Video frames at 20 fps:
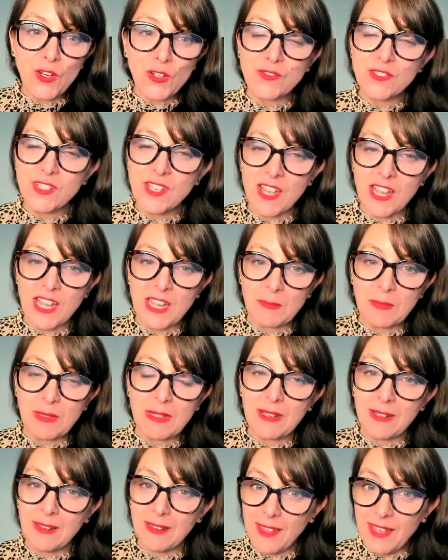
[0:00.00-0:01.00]
of time,
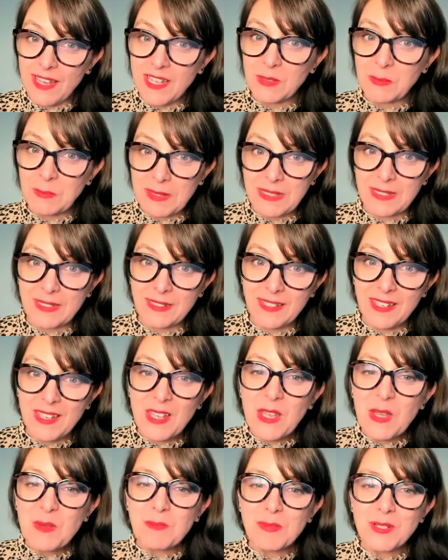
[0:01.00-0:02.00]
like me,
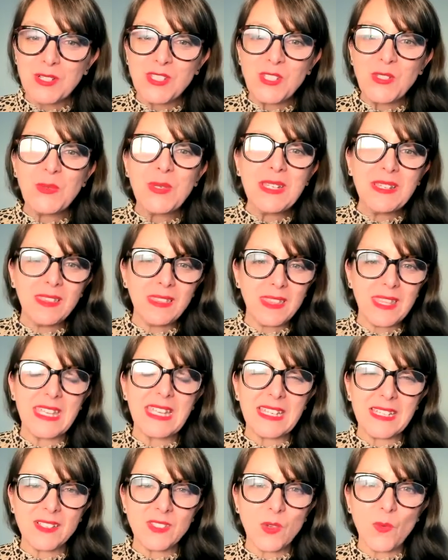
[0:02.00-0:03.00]
pursuing
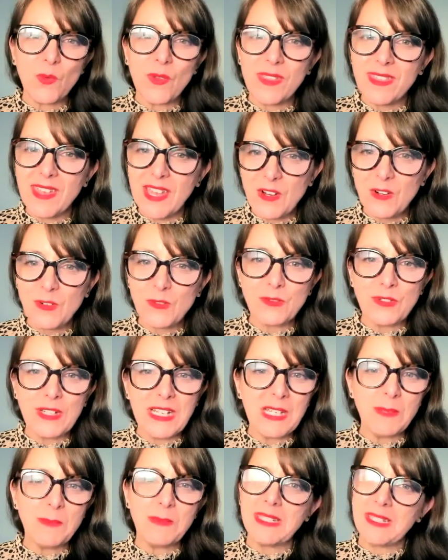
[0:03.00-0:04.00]
things without
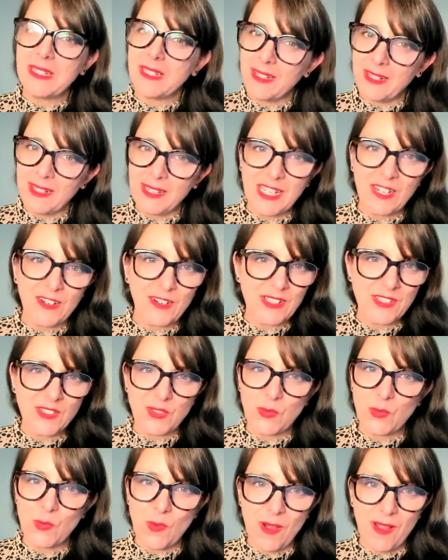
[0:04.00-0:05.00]
really being clear as
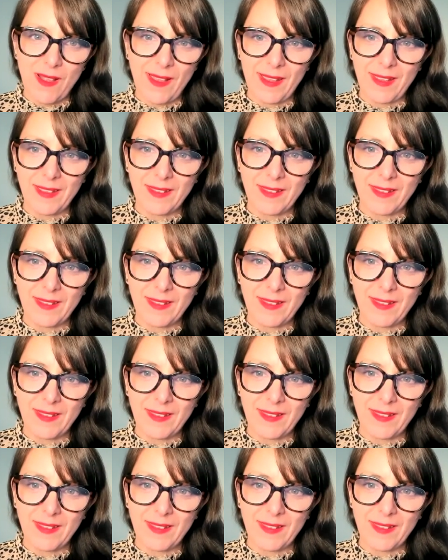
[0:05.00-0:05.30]
to why.